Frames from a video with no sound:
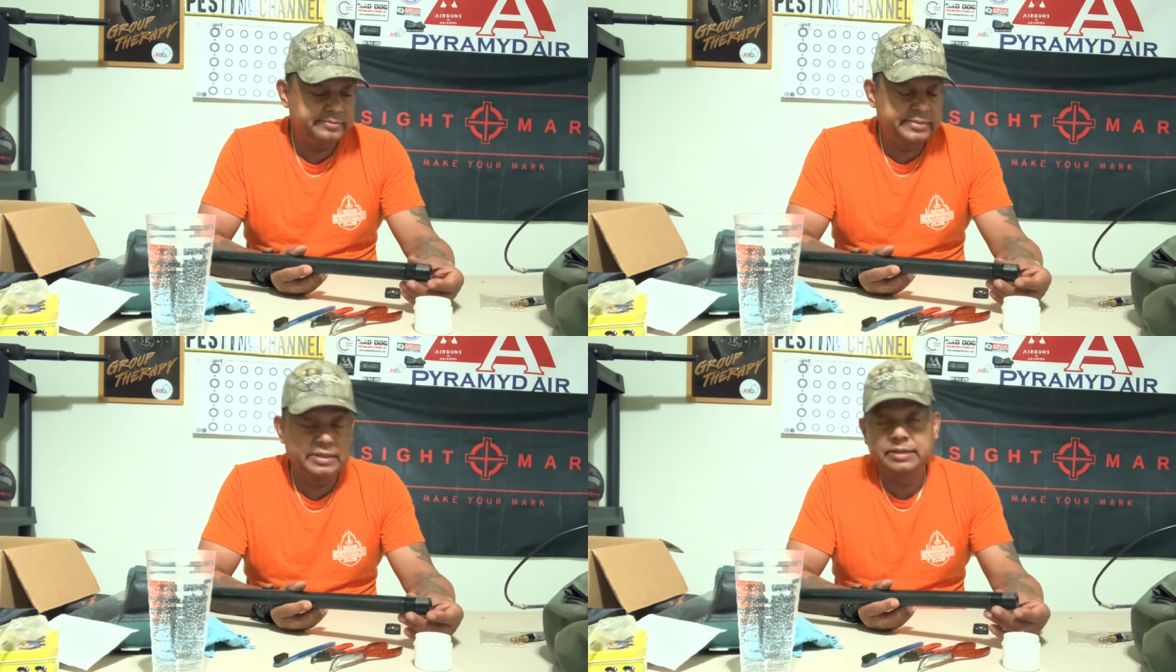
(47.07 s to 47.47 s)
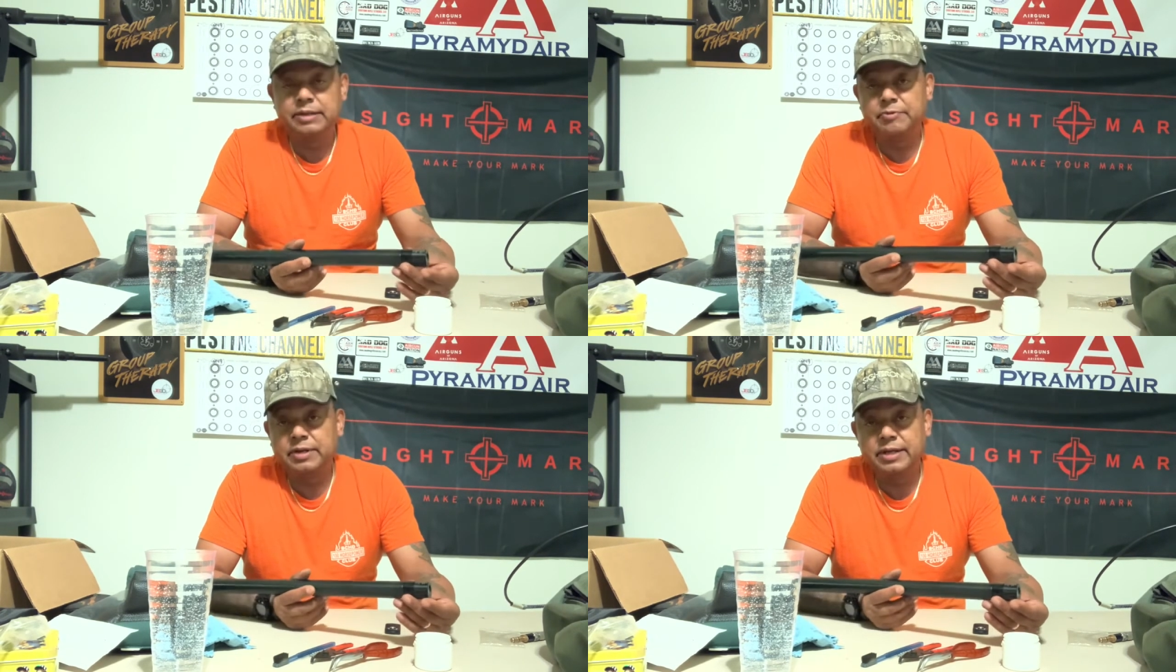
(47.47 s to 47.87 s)
it
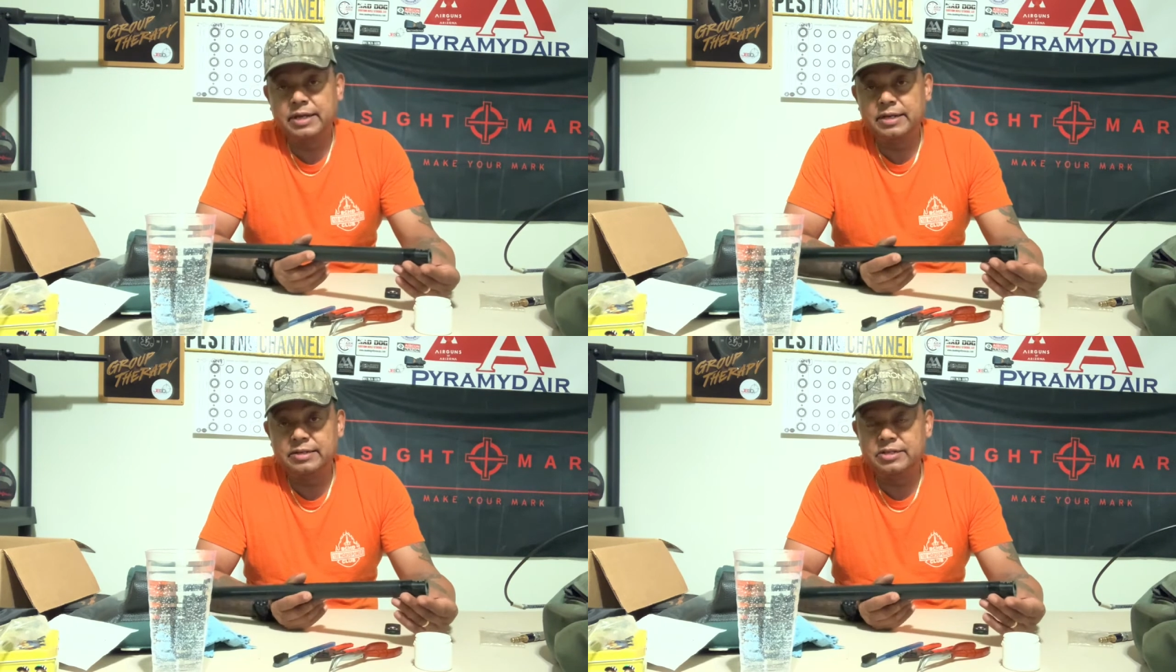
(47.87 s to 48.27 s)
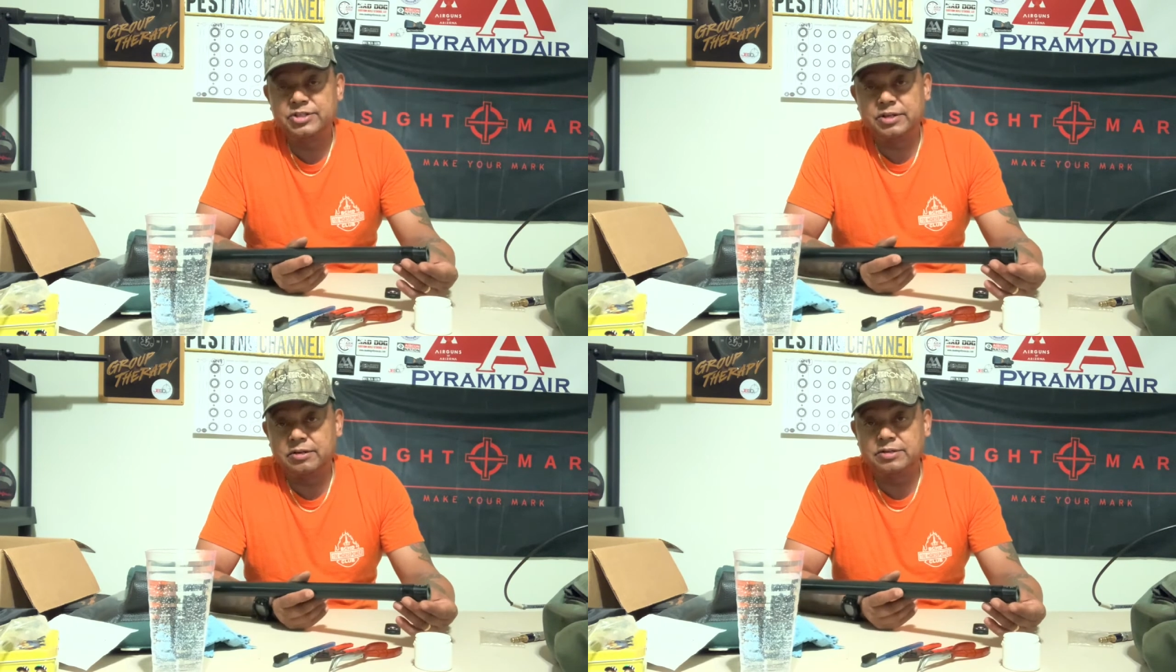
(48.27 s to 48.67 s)
went ahead and
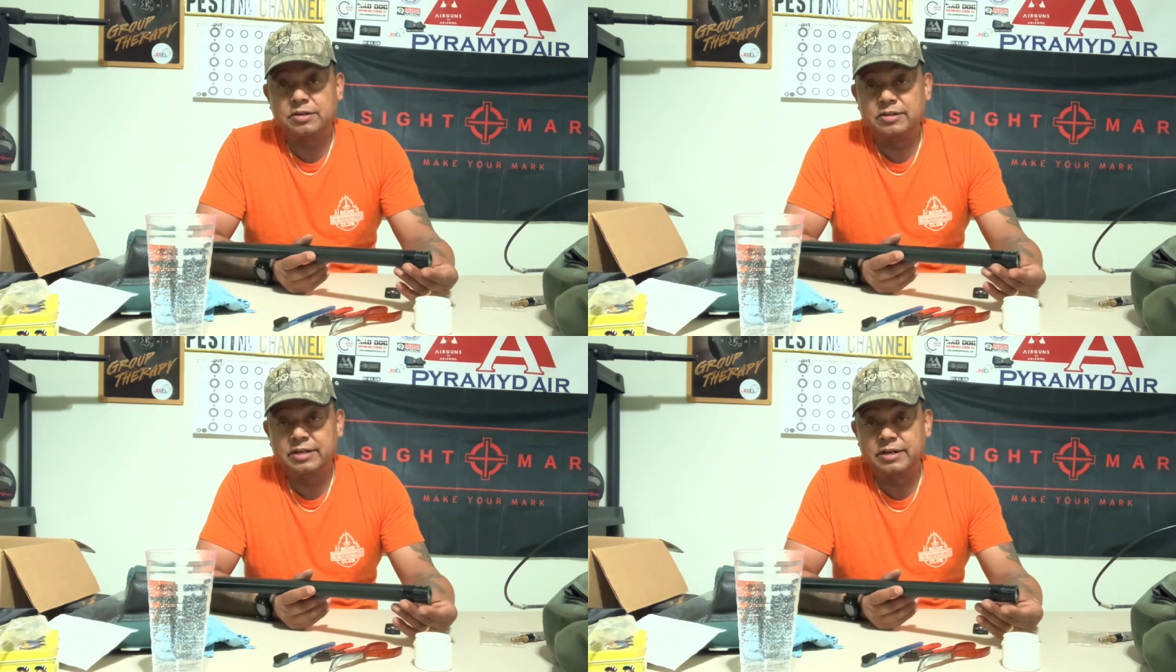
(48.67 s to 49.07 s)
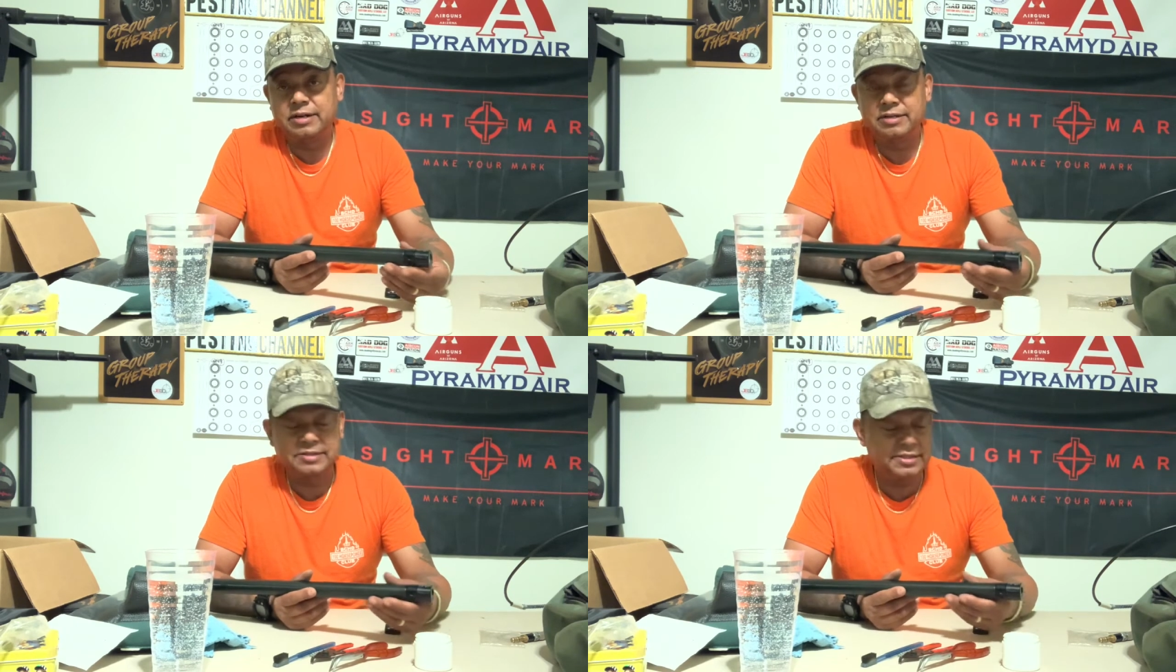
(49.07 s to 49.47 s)
discharged all the air
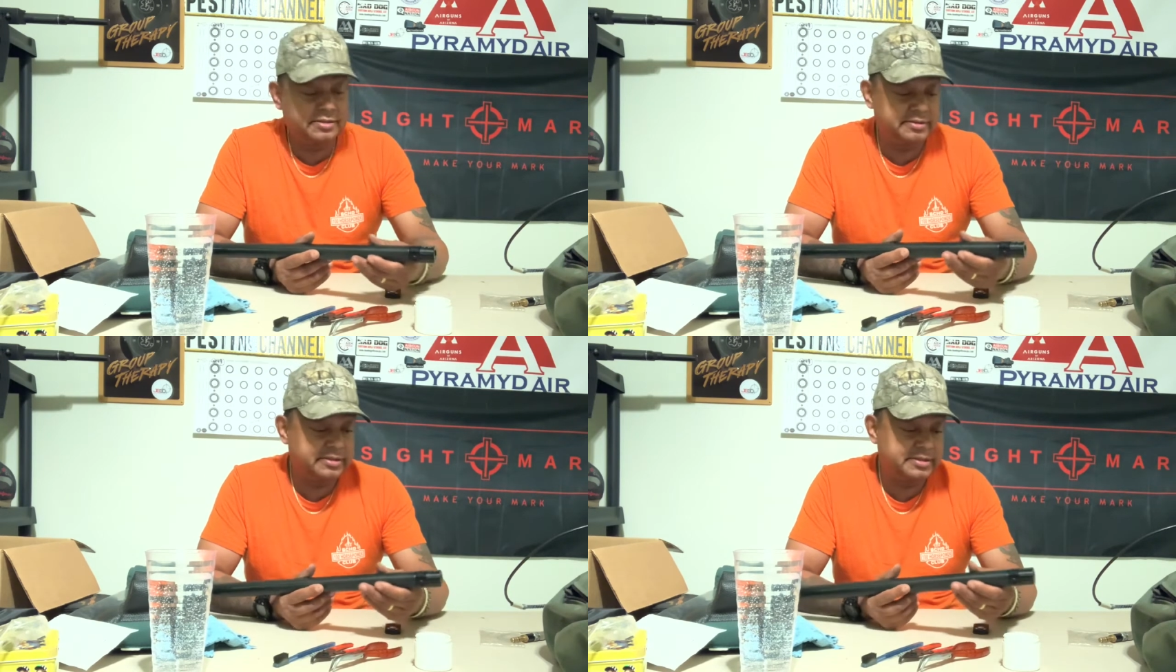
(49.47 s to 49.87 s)
out of the cylinder.